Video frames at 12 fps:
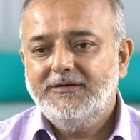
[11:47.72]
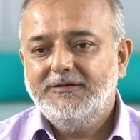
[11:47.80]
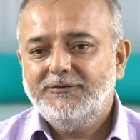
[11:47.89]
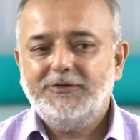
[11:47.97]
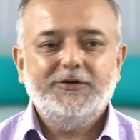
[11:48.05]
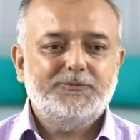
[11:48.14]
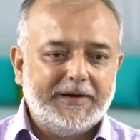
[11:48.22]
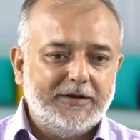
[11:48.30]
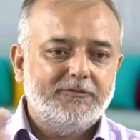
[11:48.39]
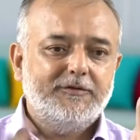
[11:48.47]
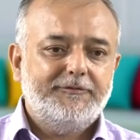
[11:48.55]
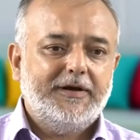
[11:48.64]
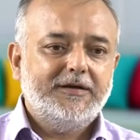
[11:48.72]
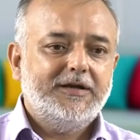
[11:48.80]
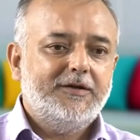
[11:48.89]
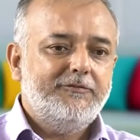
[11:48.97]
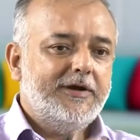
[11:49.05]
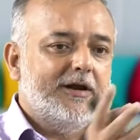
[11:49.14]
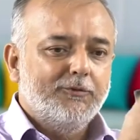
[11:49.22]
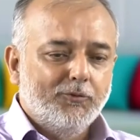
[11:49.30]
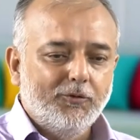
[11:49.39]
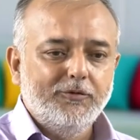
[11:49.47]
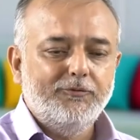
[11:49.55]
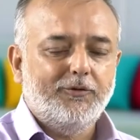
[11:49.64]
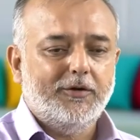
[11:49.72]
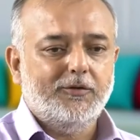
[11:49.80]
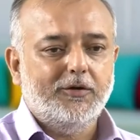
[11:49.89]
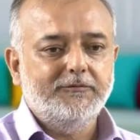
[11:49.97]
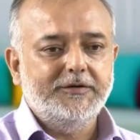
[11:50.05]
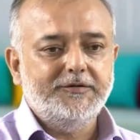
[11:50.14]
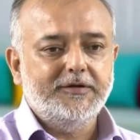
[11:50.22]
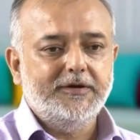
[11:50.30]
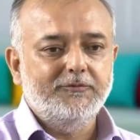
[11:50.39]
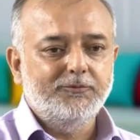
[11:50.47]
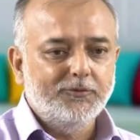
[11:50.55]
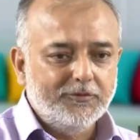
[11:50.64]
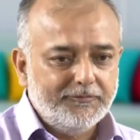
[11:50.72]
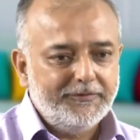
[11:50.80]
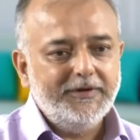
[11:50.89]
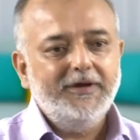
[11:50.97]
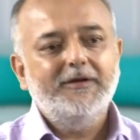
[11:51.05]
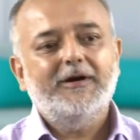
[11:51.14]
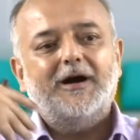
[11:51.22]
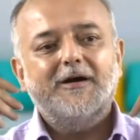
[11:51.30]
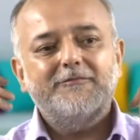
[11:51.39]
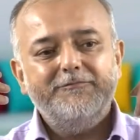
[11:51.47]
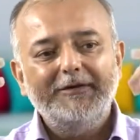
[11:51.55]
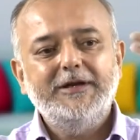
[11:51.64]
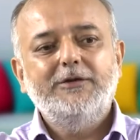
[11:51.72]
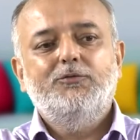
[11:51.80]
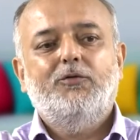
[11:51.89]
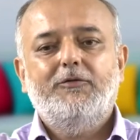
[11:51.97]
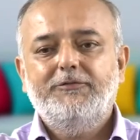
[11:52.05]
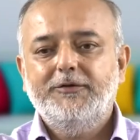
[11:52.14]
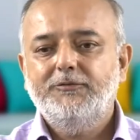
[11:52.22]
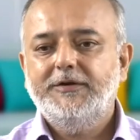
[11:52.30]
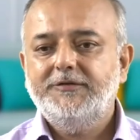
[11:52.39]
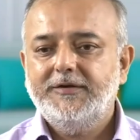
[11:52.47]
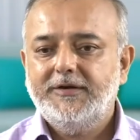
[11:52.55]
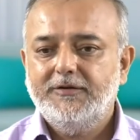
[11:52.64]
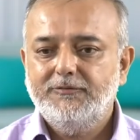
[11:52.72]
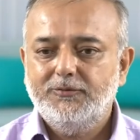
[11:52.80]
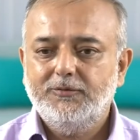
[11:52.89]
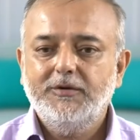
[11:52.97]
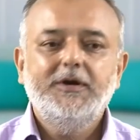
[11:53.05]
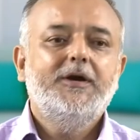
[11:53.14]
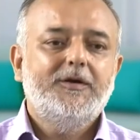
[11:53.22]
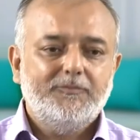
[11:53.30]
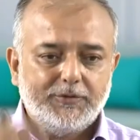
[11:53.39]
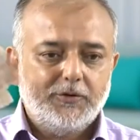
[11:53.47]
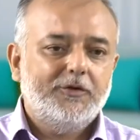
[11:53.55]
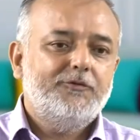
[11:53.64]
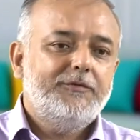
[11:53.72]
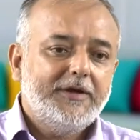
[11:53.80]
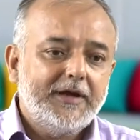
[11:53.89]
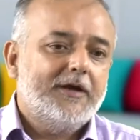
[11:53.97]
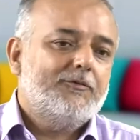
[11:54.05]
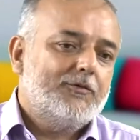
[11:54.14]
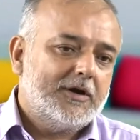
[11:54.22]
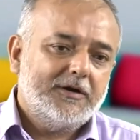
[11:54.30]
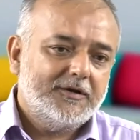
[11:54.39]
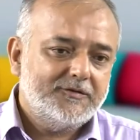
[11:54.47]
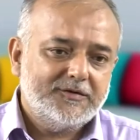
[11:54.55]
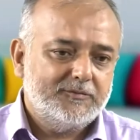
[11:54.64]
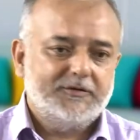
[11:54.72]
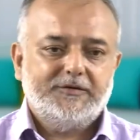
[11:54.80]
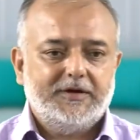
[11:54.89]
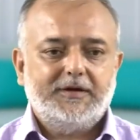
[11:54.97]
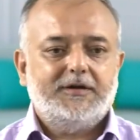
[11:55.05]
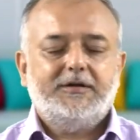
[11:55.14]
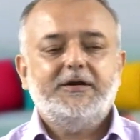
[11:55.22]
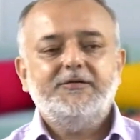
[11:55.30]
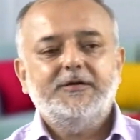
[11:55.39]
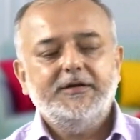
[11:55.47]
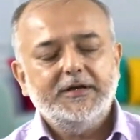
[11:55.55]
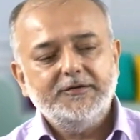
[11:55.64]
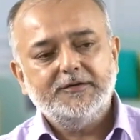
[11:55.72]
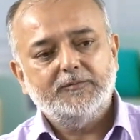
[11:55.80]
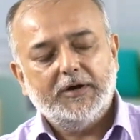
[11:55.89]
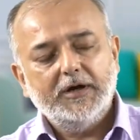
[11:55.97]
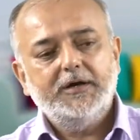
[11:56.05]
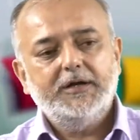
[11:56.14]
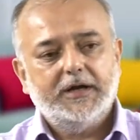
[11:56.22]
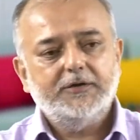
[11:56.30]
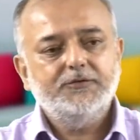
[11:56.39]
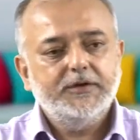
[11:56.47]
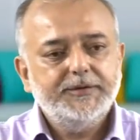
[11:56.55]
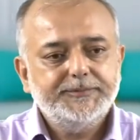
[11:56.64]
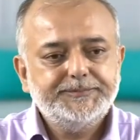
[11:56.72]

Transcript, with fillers: So, despite of the fact that we are known for non-vegetarian food, we are willing to offer you vegetarian food because we care for our customers and that is intelligent marketing actually.